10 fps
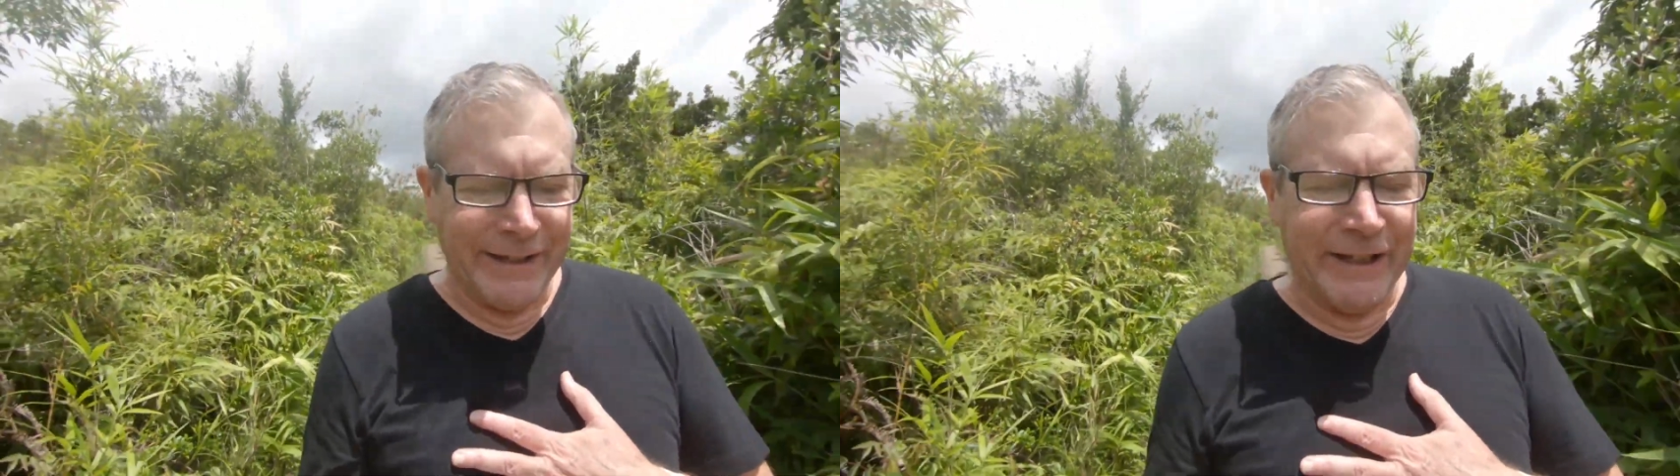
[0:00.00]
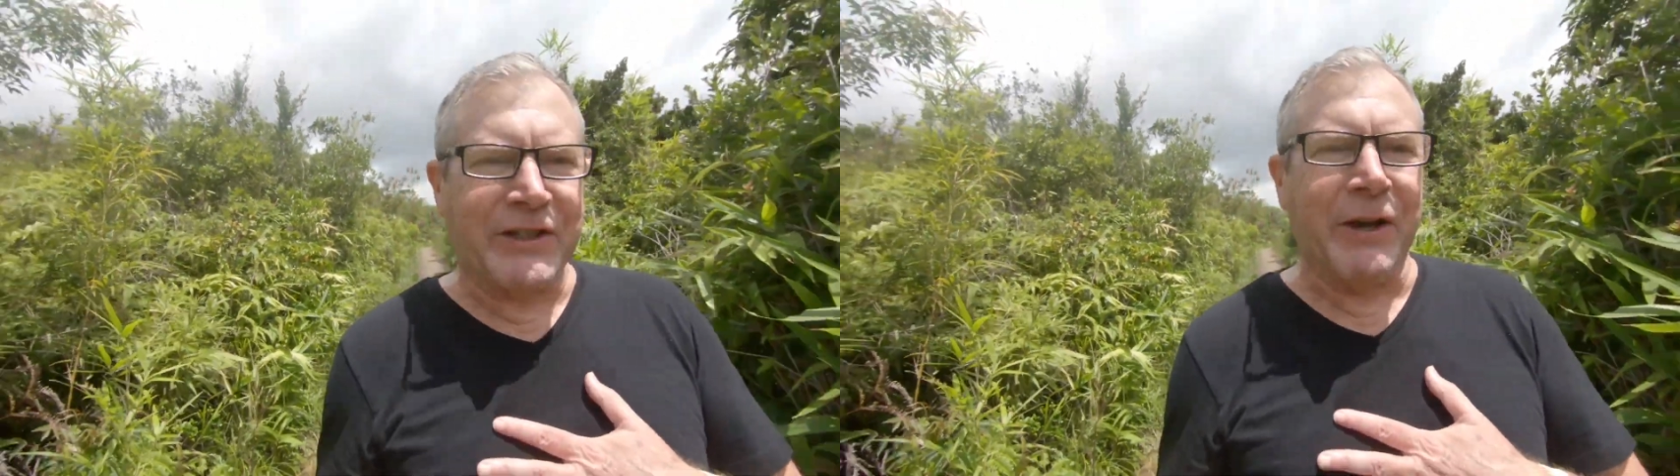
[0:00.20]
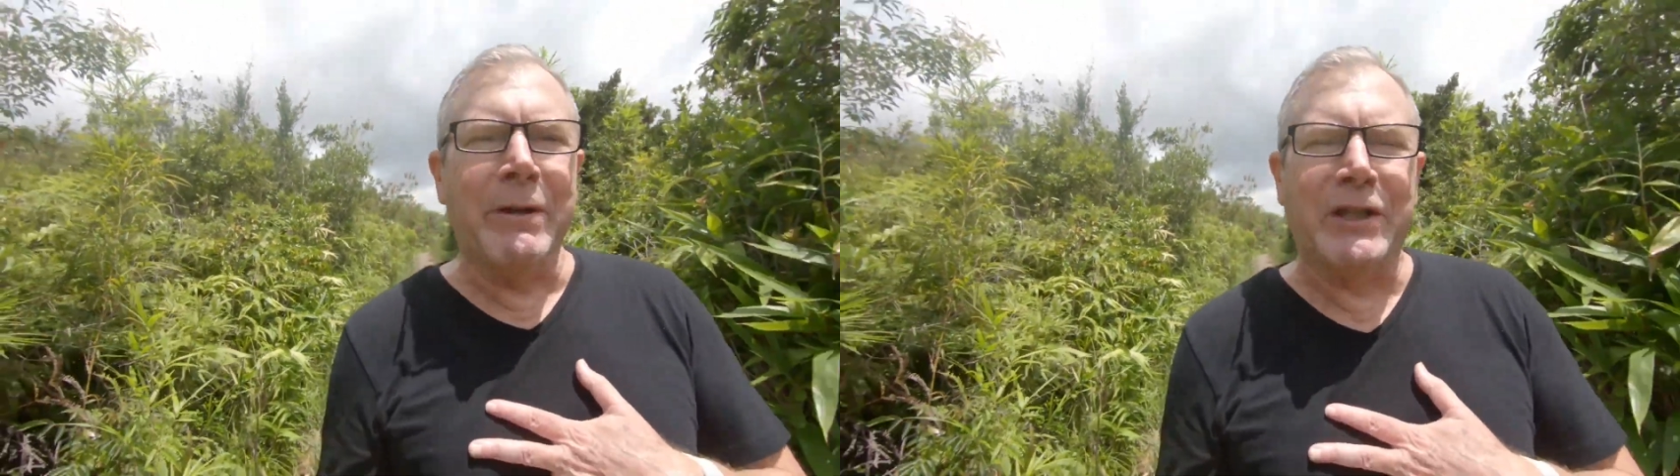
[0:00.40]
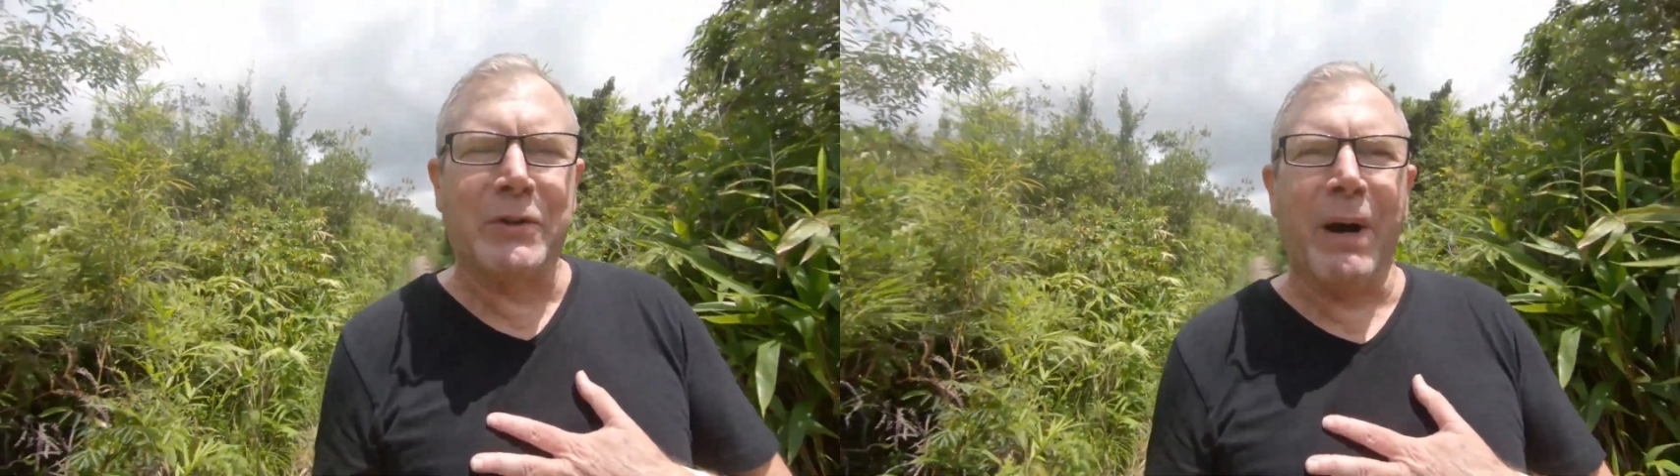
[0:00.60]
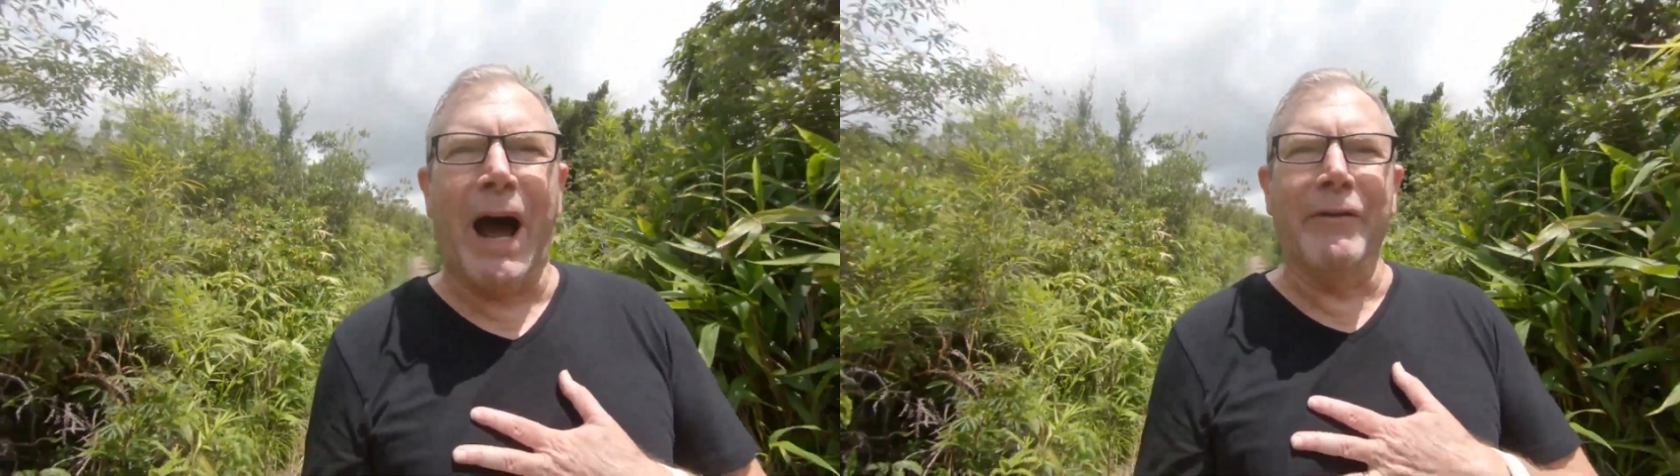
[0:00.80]
is so
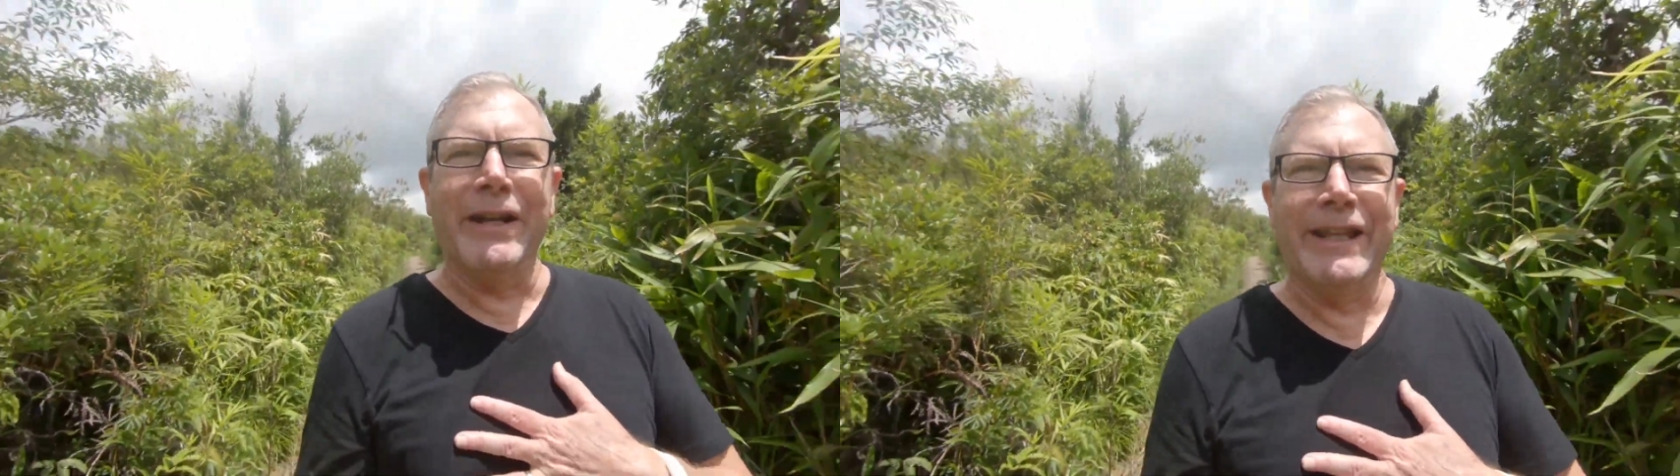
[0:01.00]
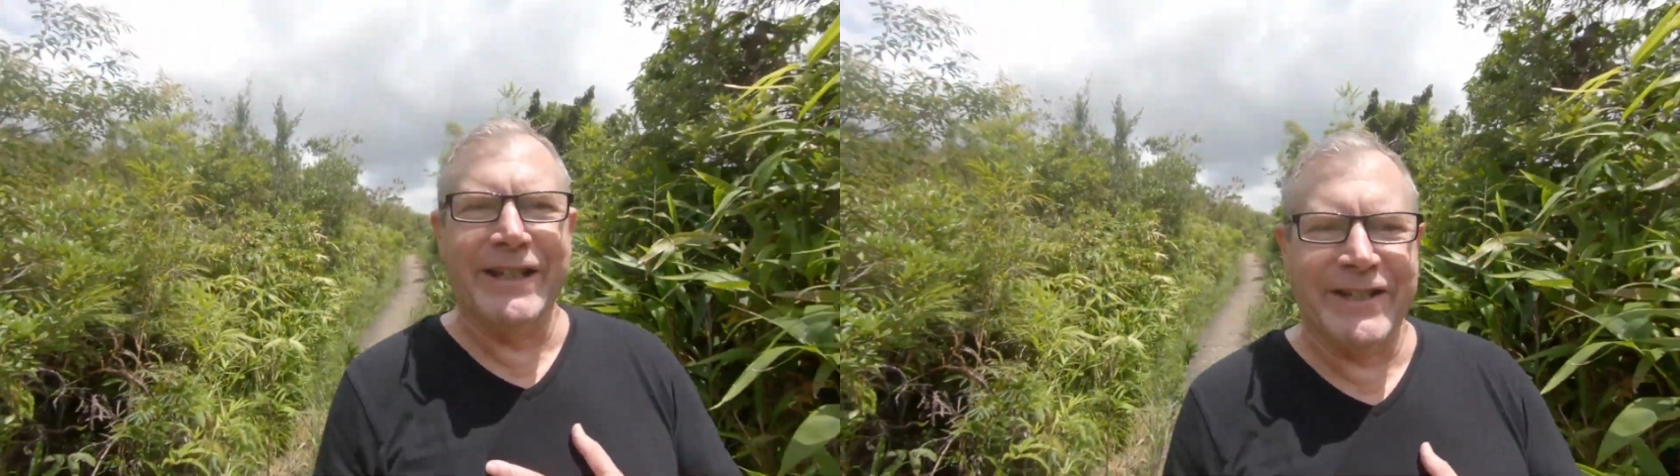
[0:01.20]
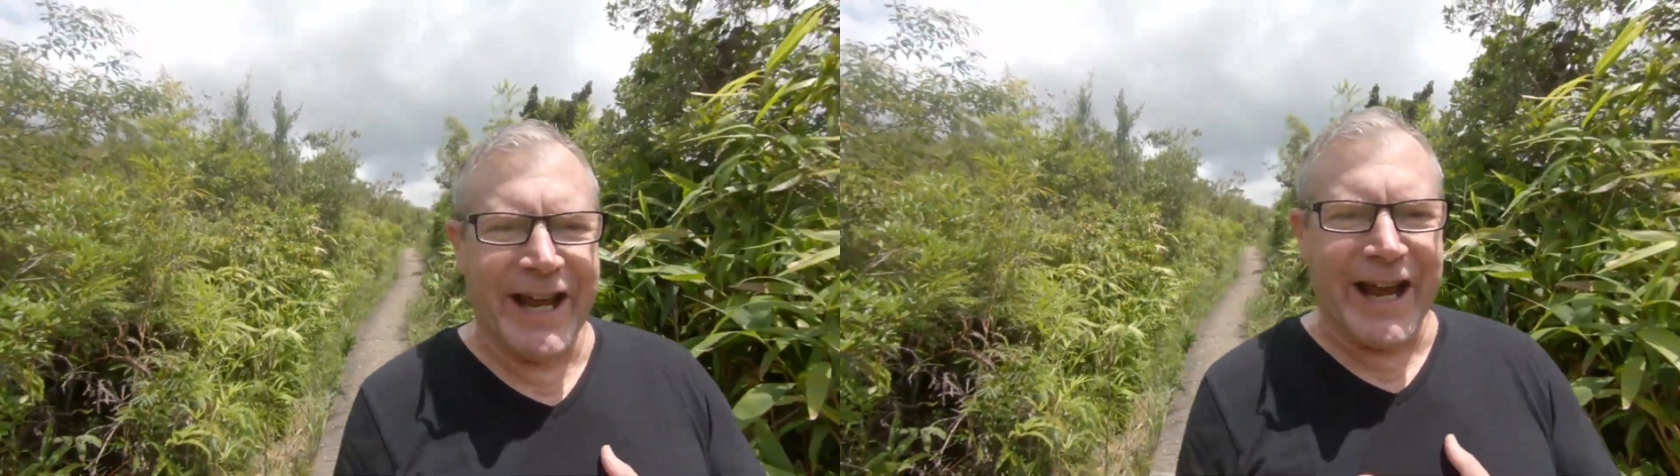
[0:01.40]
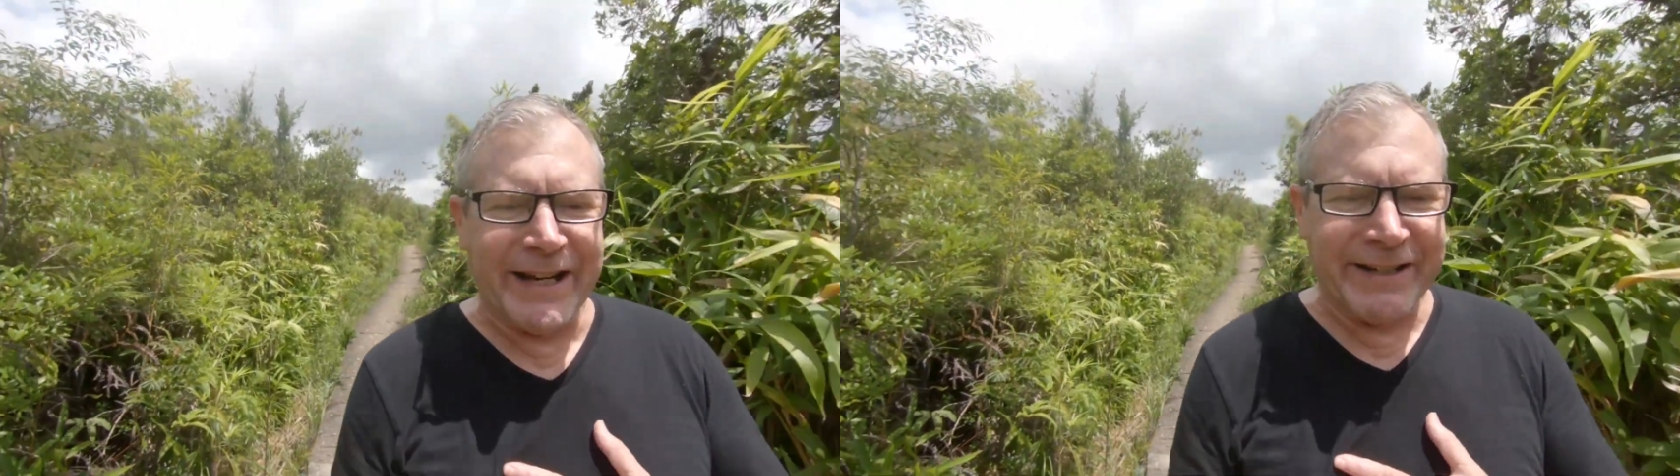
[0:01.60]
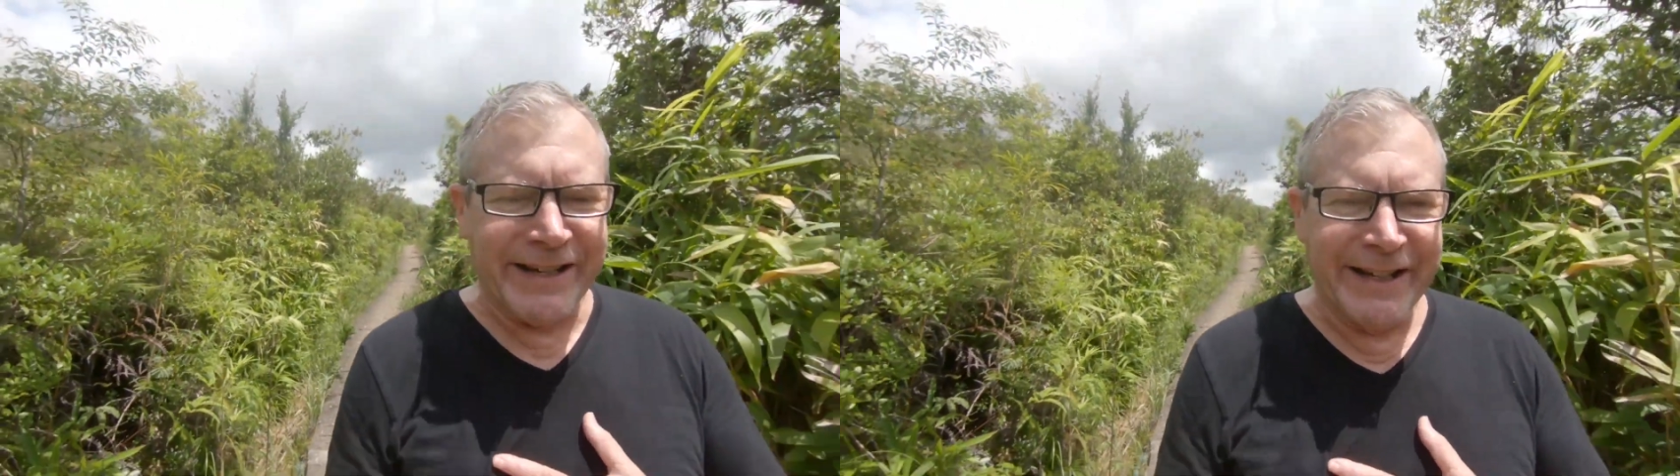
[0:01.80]
inspiring these
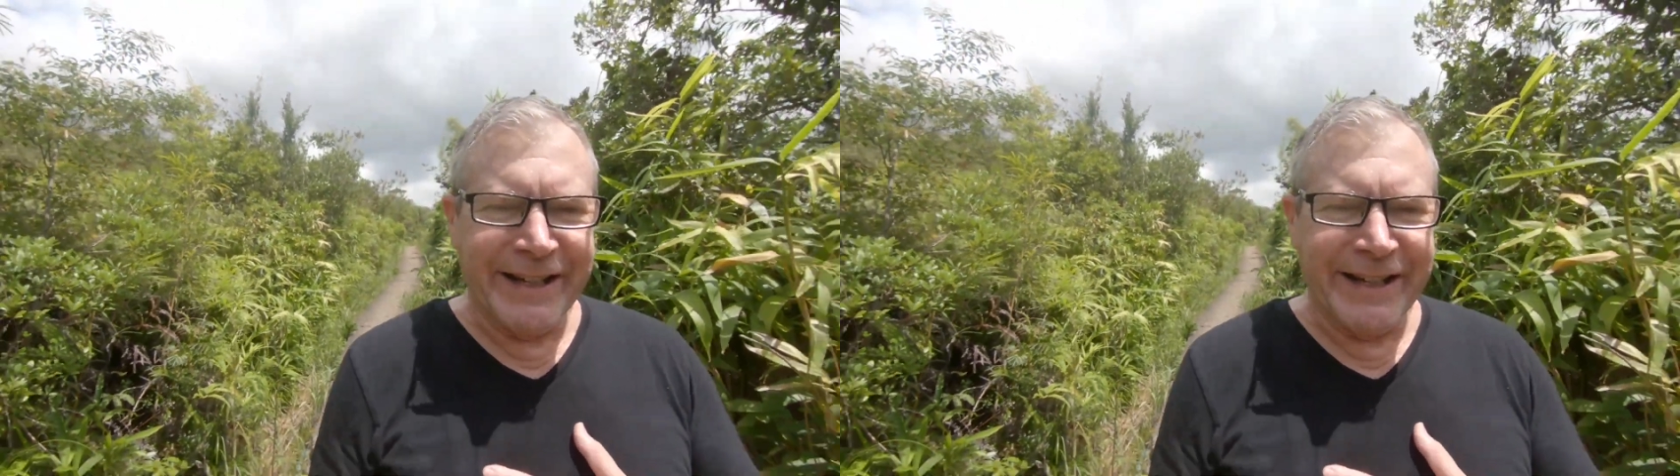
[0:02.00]
days.